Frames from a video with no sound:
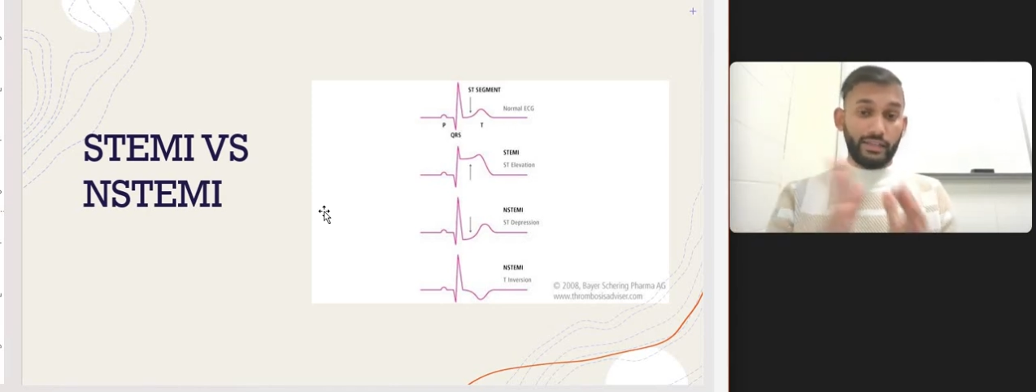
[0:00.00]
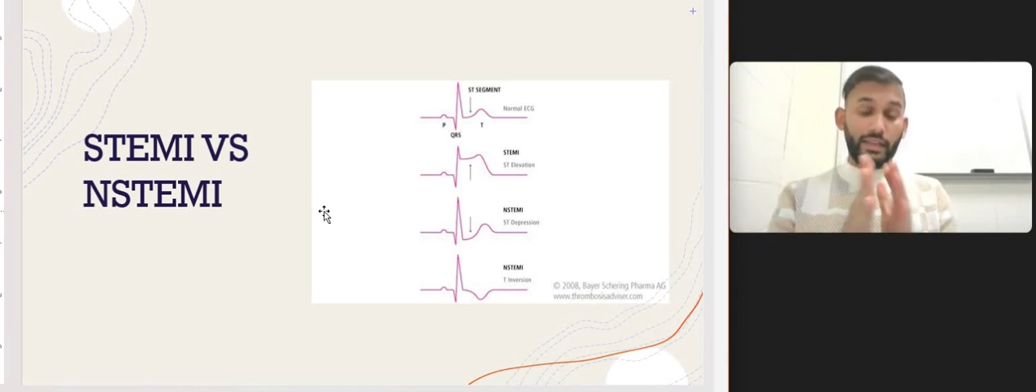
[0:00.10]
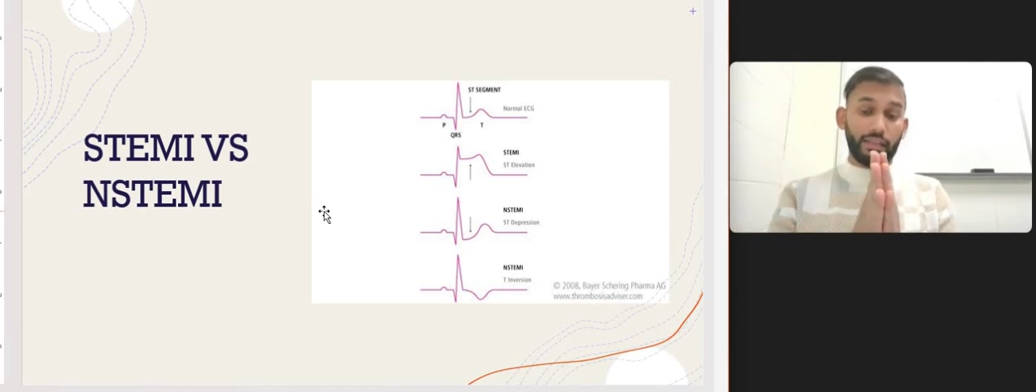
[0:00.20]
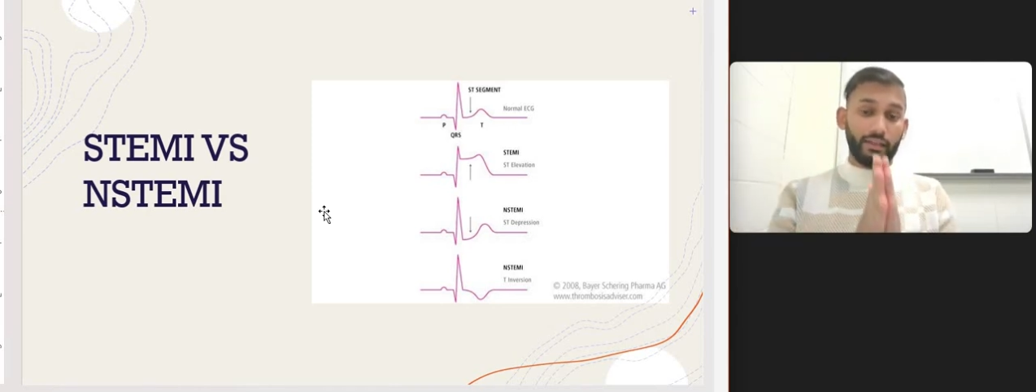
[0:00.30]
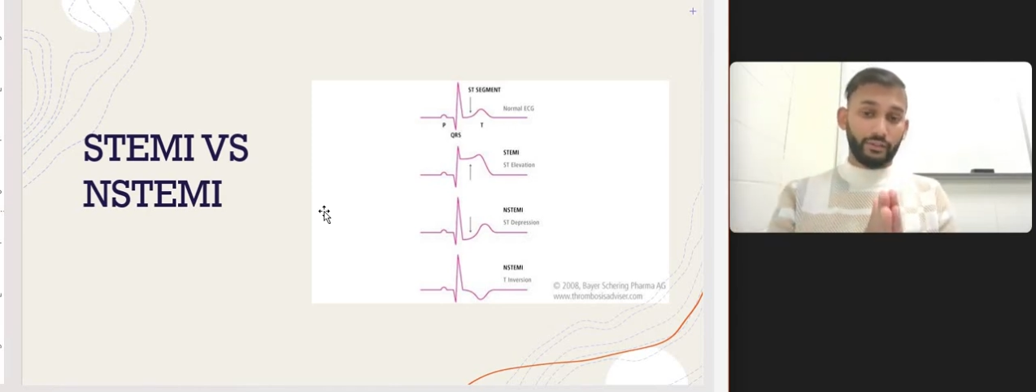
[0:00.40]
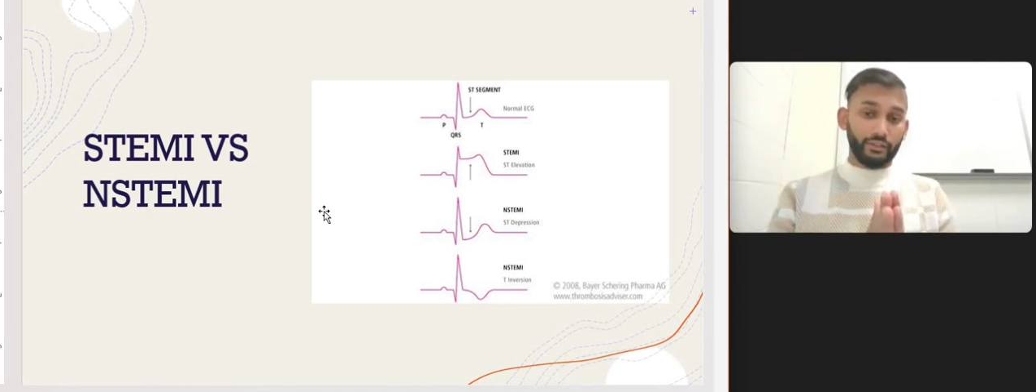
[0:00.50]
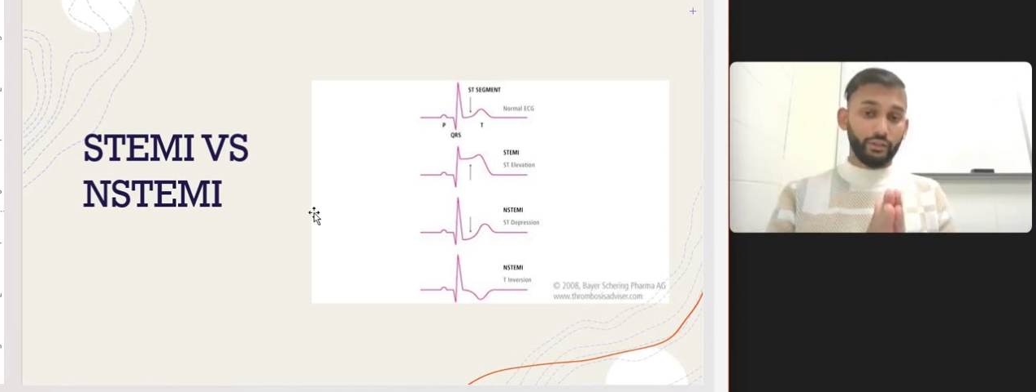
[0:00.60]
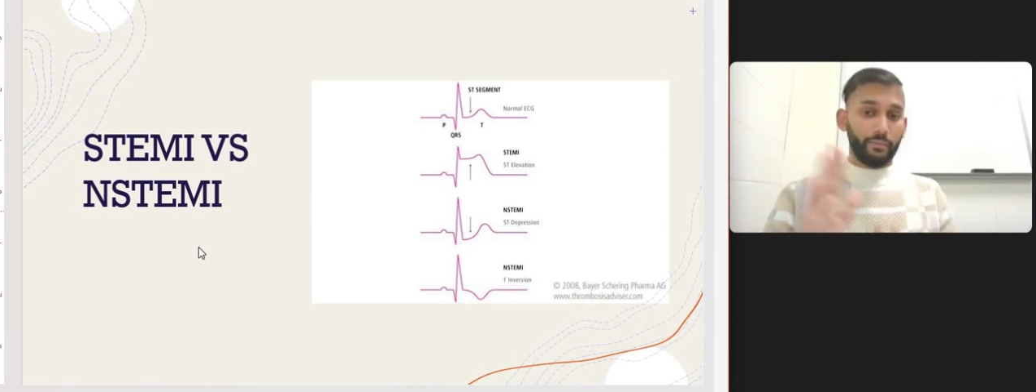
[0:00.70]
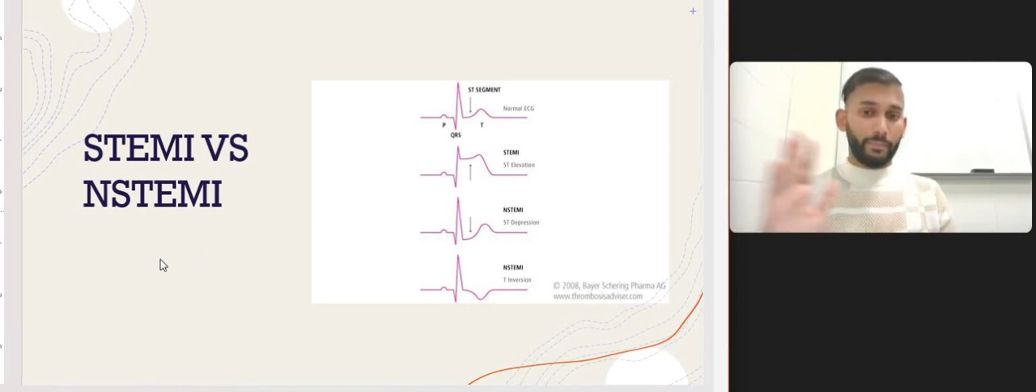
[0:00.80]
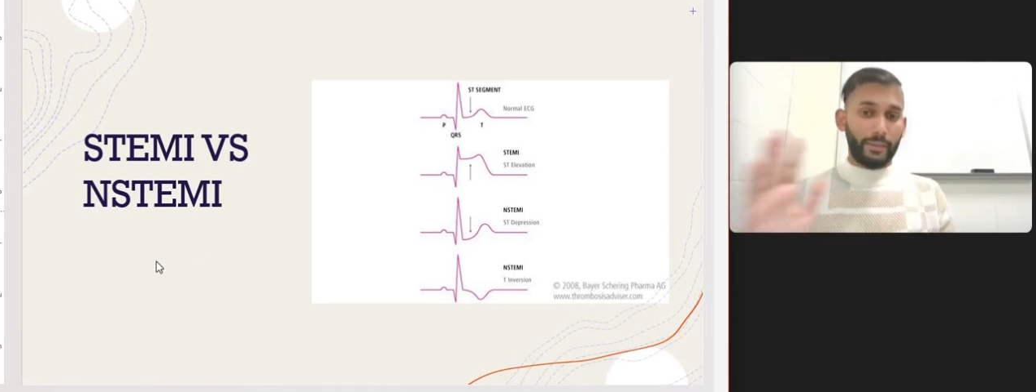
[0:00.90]
in level
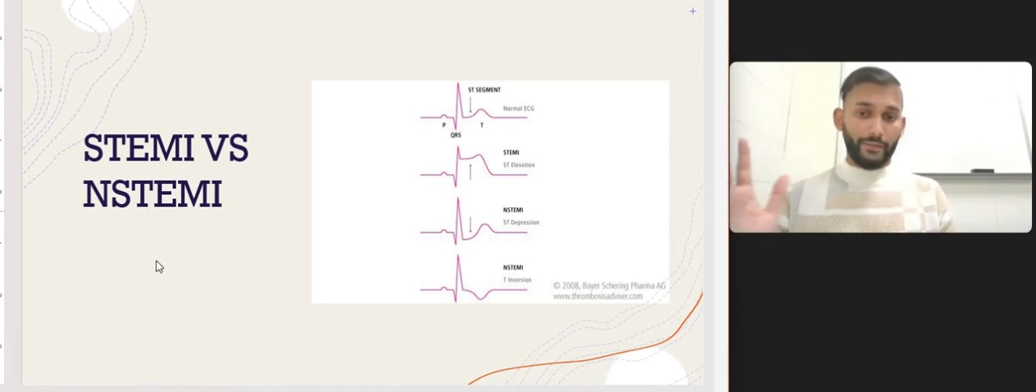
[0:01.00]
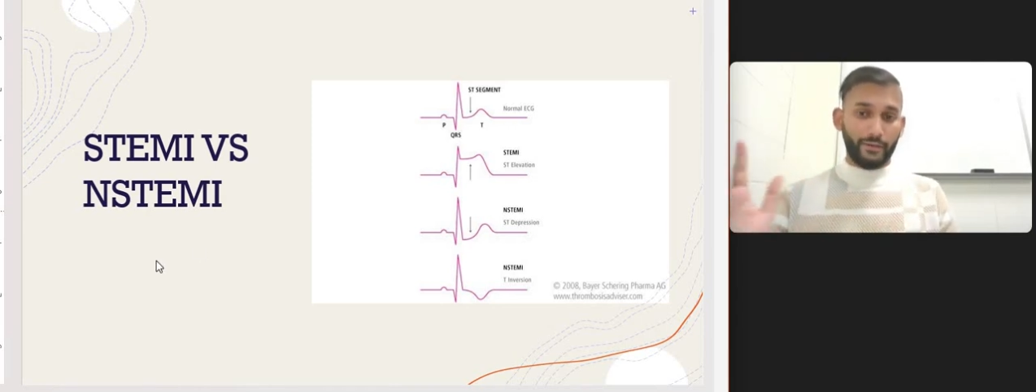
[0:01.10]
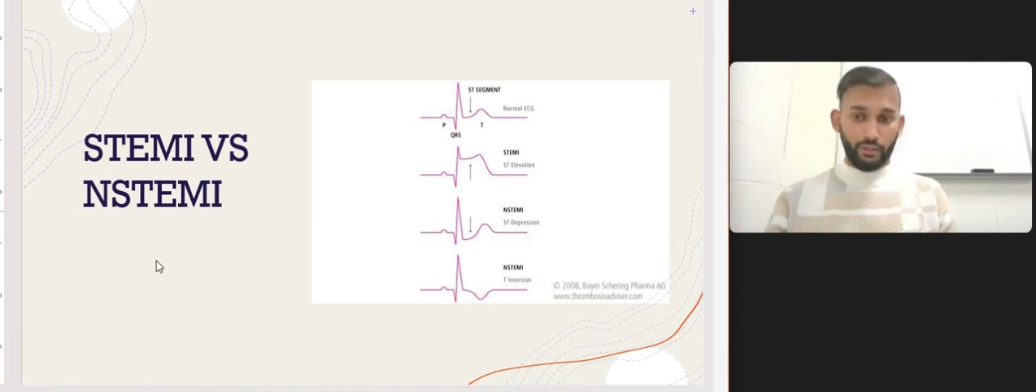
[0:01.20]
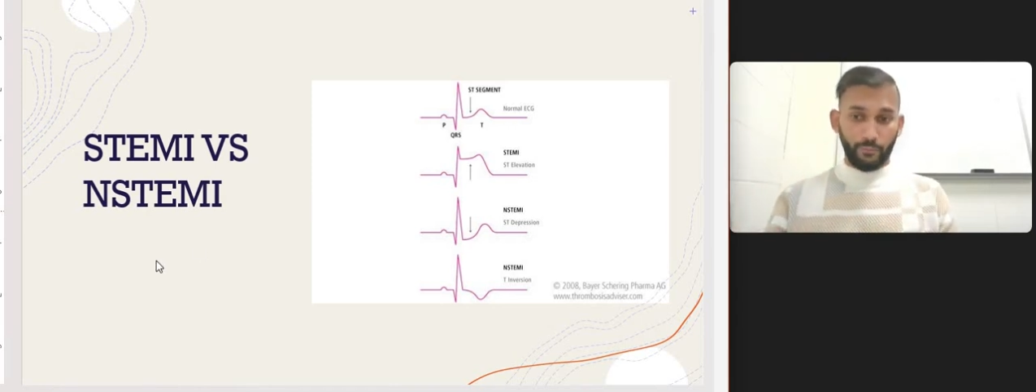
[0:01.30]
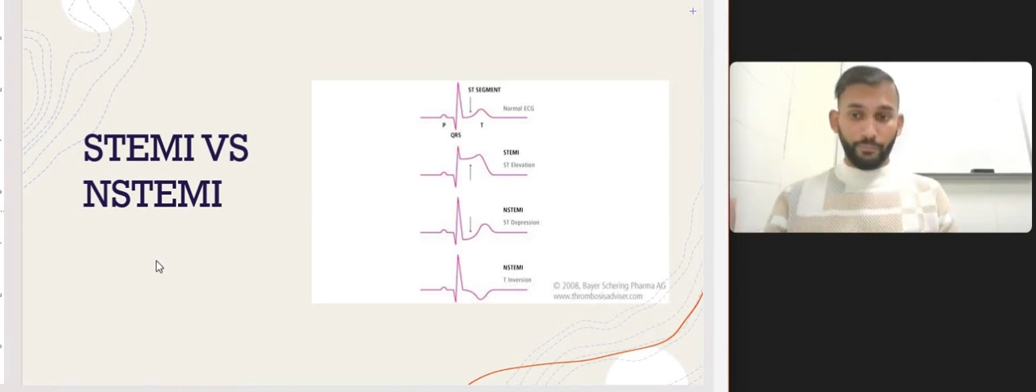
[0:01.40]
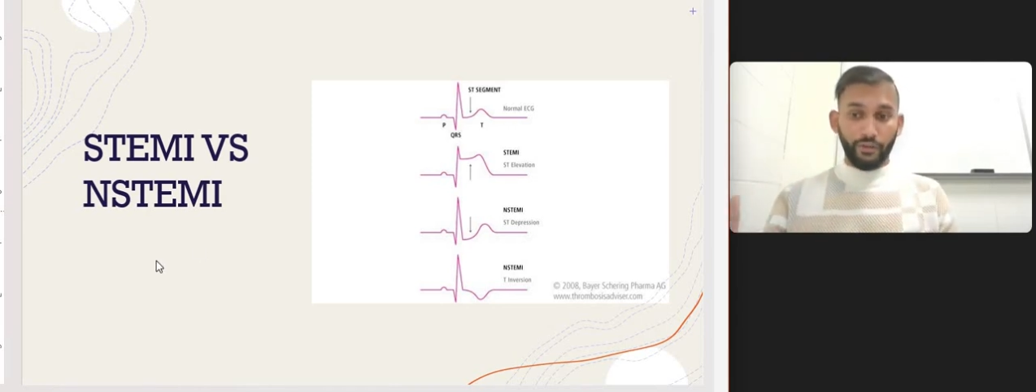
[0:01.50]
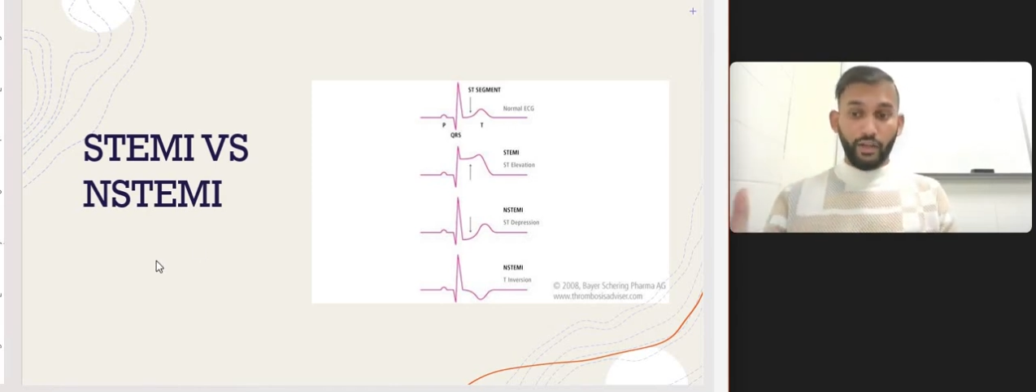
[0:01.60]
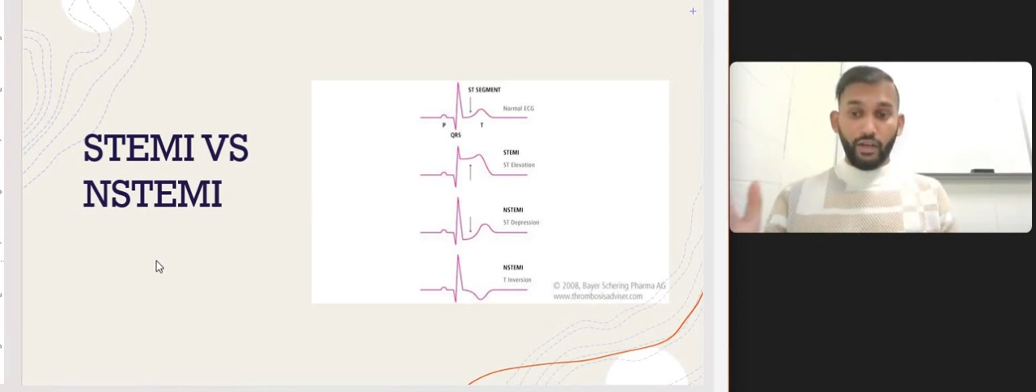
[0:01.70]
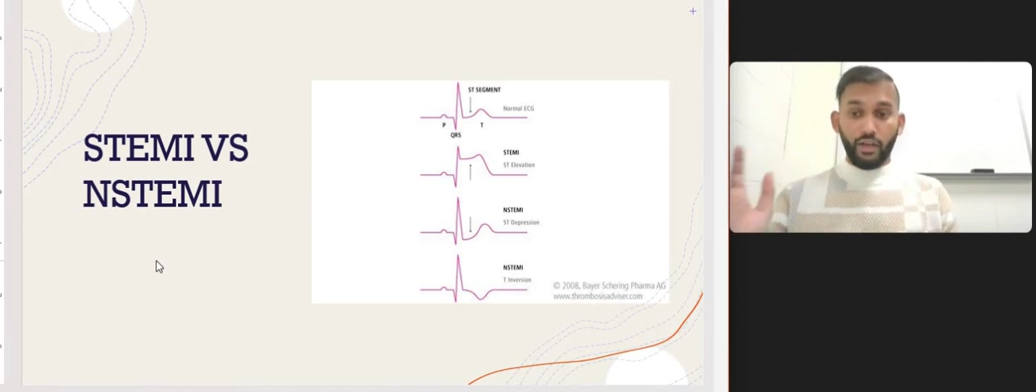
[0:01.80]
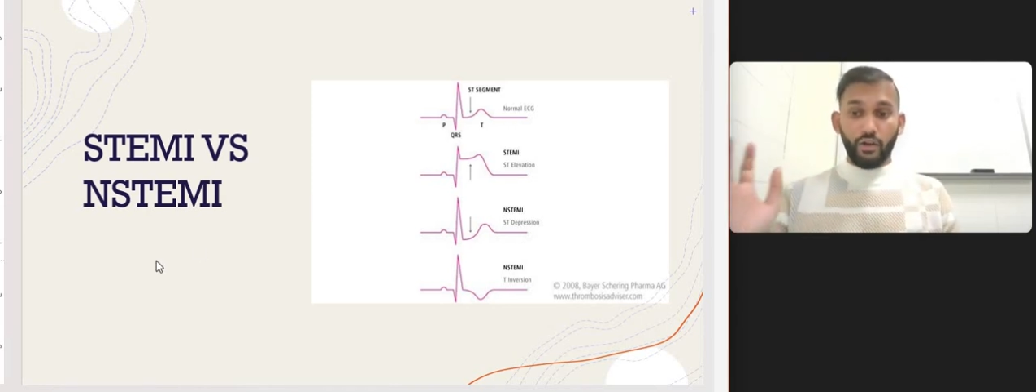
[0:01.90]
2 of Patho 2.
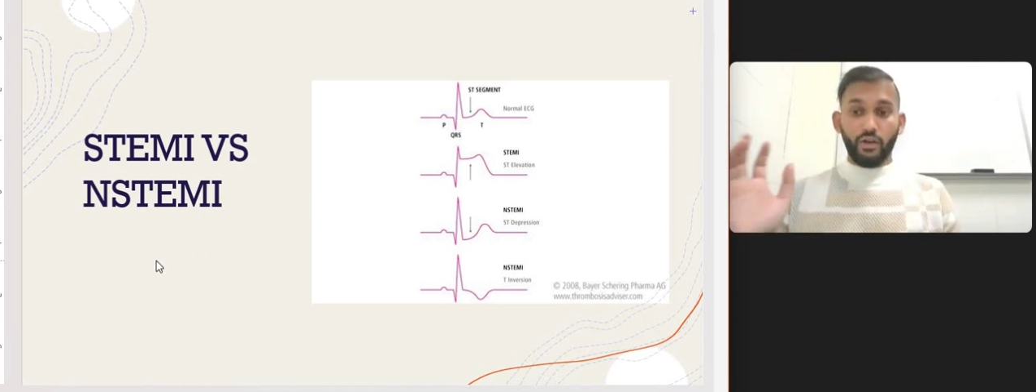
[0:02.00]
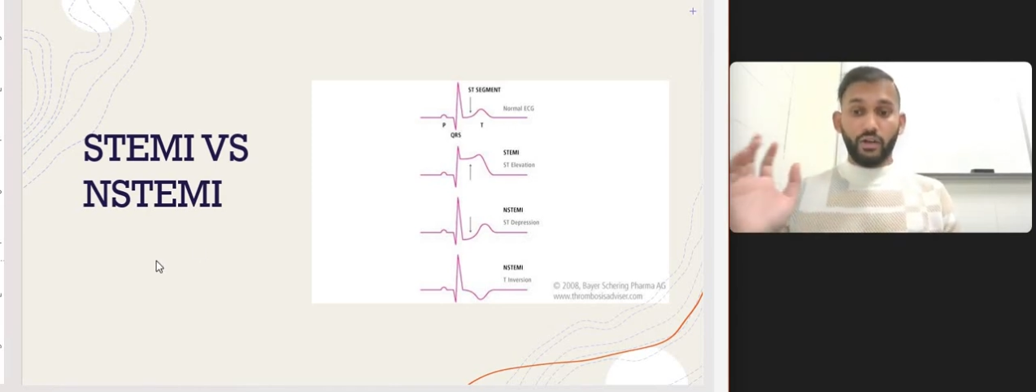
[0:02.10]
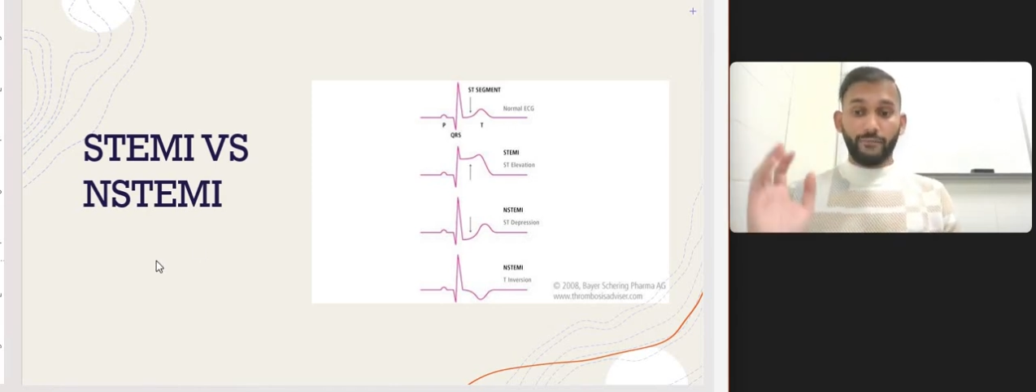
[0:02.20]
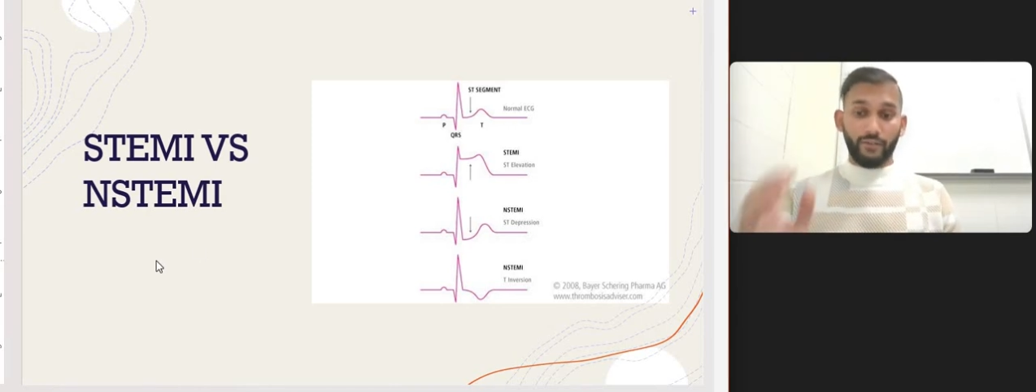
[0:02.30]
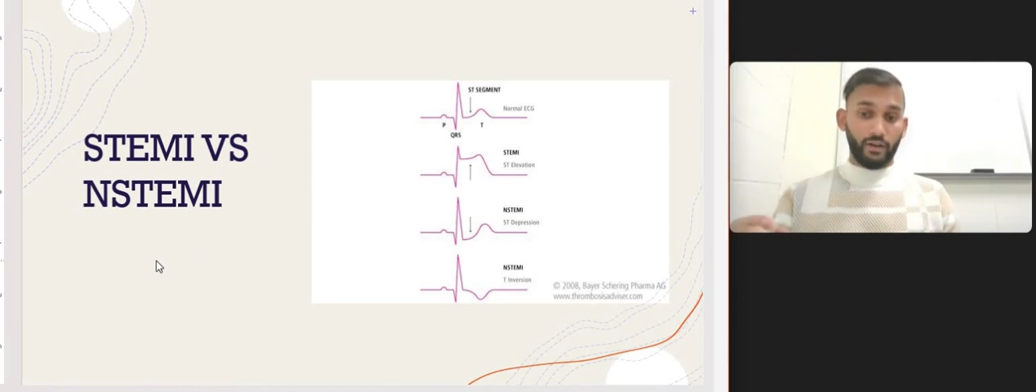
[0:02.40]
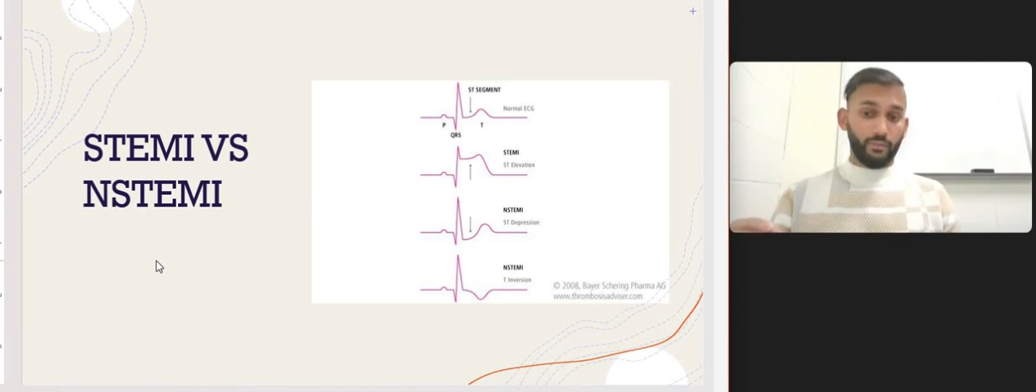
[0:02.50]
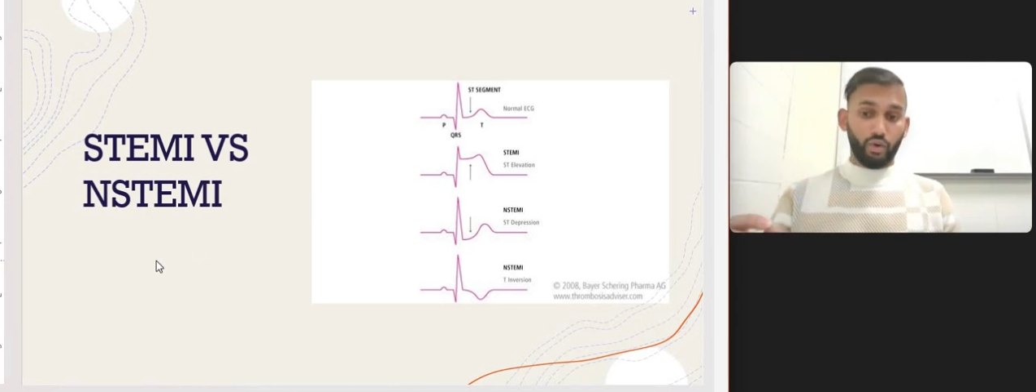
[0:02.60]
If you need more